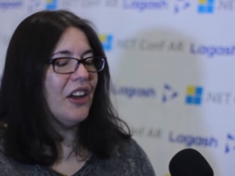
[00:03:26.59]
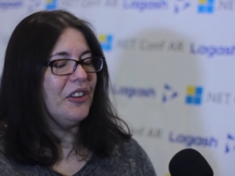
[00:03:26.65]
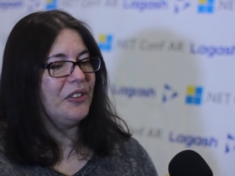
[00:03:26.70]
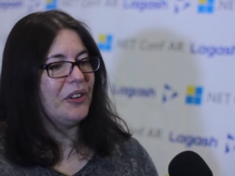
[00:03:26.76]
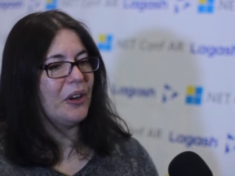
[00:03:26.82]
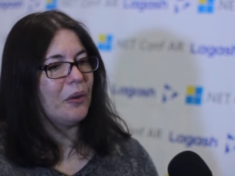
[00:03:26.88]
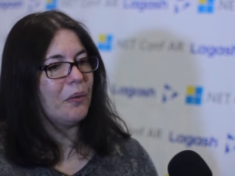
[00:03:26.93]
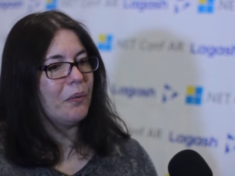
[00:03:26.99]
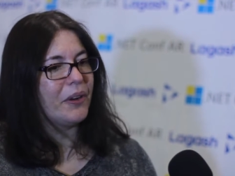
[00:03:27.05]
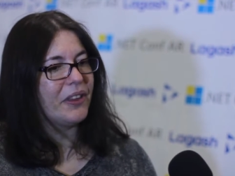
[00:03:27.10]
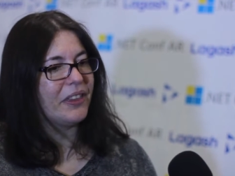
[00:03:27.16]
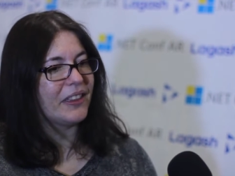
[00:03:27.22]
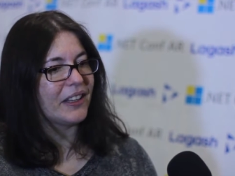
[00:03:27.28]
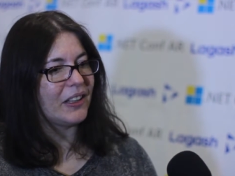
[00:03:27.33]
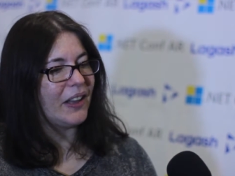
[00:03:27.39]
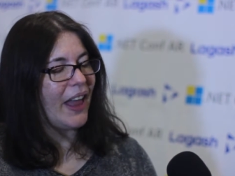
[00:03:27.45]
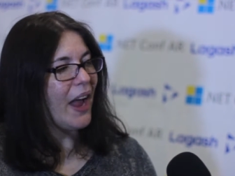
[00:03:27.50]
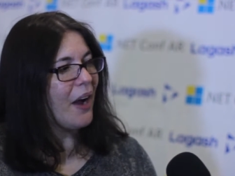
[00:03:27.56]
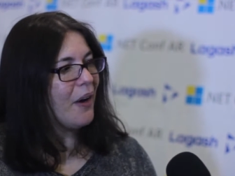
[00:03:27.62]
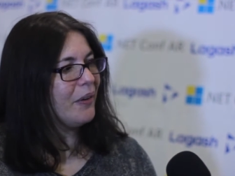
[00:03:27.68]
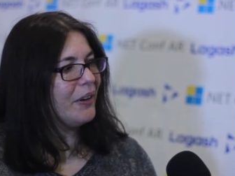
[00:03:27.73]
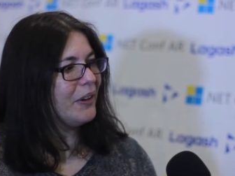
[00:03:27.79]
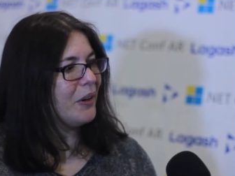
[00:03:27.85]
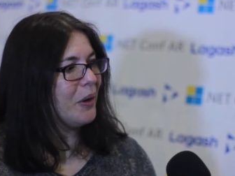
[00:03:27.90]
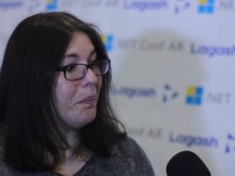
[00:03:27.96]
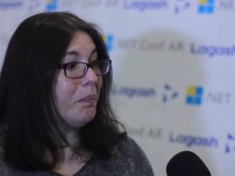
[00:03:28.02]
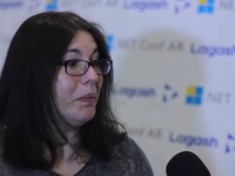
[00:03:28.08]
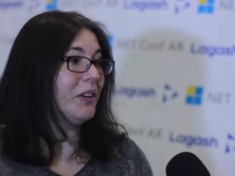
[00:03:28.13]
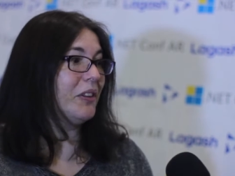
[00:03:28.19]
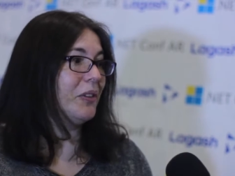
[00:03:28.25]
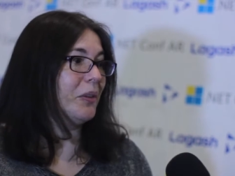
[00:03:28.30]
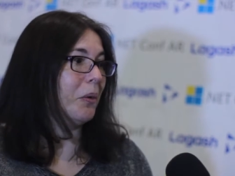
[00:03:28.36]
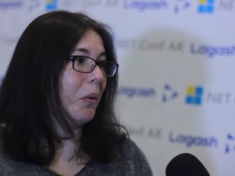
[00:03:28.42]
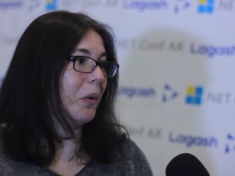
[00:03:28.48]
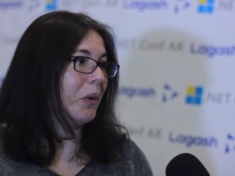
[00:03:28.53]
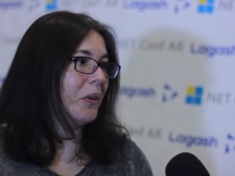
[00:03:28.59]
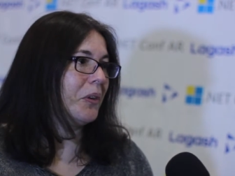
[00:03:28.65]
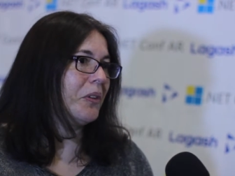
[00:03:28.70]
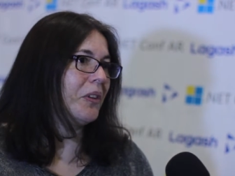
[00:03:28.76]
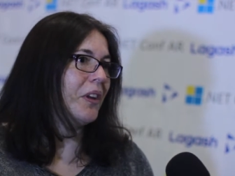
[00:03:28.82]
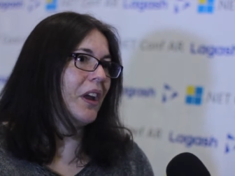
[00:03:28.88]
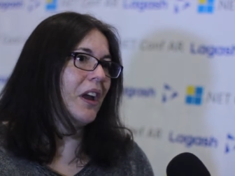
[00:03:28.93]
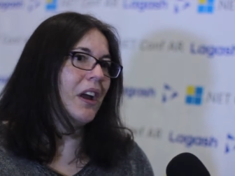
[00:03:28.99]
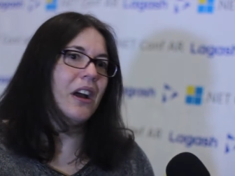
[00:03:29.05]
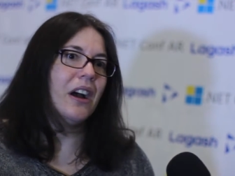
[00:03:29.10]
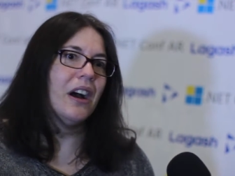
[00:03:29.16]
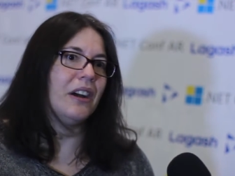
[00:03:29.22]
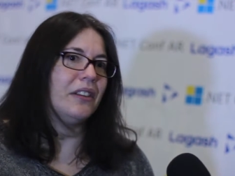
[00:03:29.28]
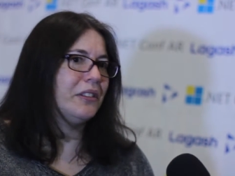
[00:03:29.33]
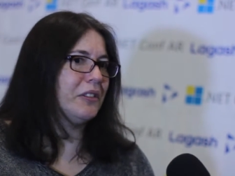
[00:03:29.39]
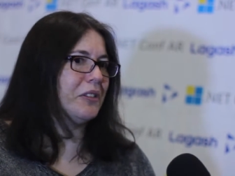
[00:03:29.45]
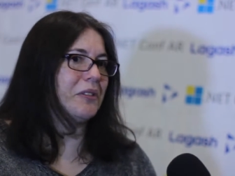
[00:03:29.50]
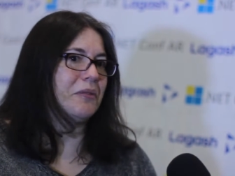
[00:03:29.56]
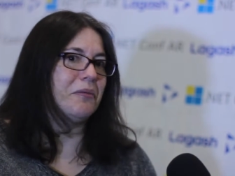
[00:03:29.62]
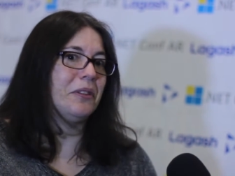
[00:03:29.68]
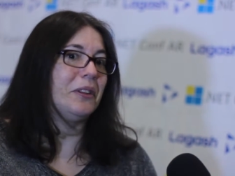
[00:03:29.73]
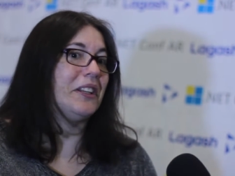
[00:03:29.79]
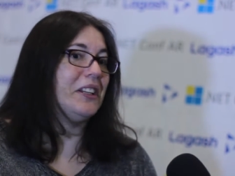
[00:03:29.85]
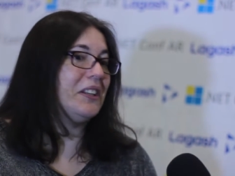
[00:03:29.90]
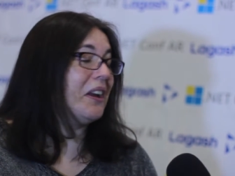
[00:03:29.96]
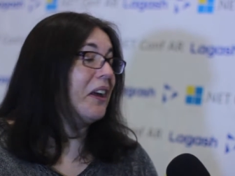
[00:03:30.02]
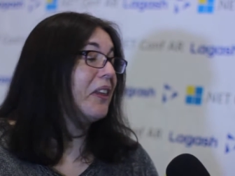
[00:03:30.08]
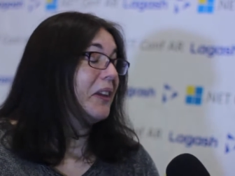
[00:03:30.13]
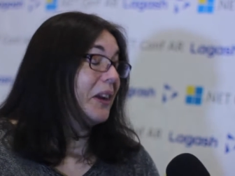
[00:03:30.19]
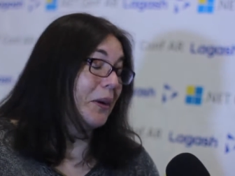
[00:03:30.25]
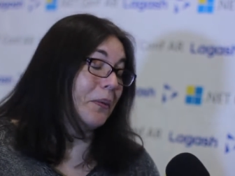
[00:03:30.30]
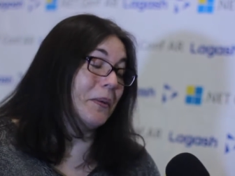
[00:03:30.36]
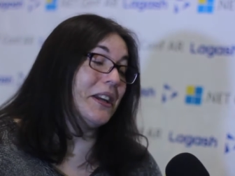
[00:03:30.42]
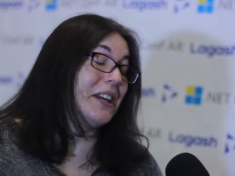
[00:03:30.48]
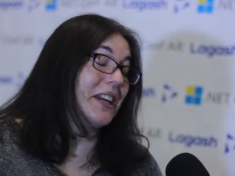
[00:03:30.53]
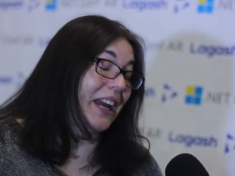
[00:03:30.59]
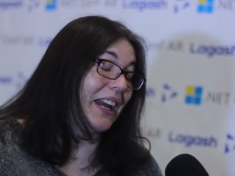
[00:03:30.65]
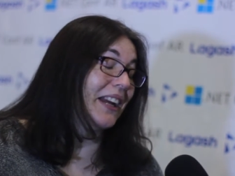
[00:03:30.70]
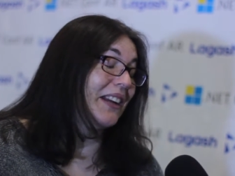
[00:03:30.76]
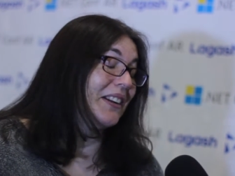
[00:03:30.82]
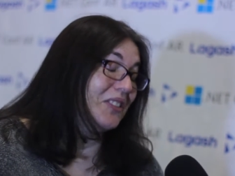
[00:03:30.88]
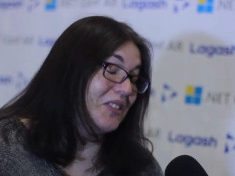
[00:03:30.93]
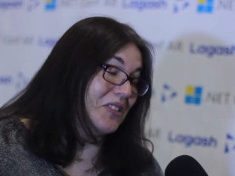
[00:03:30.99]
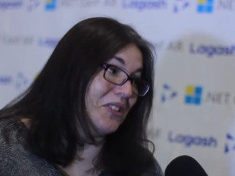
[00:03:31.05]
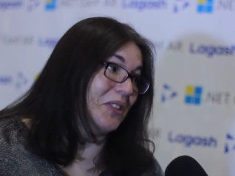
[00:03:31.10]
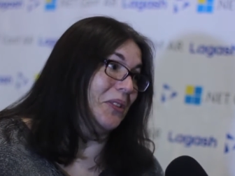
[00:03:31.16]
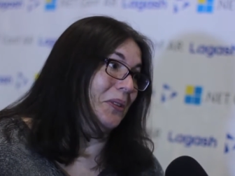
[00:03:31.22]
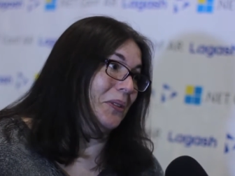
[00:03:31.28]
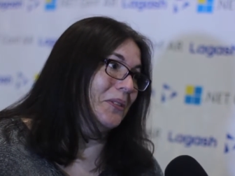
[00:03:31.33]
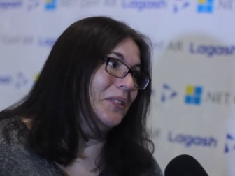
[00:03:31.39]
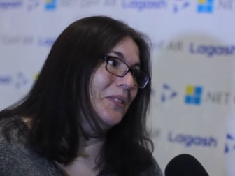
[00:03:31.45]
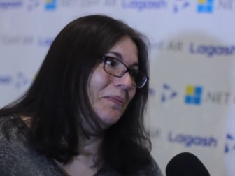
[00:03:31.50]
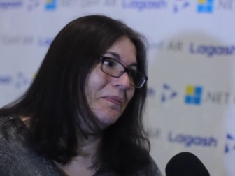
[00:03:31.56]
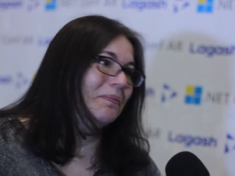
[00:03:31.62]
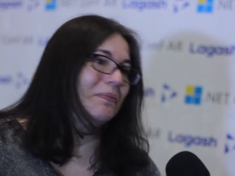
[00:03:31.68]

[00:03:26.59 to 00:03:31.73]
So with the cloud and open source, there's really nothing we can't do.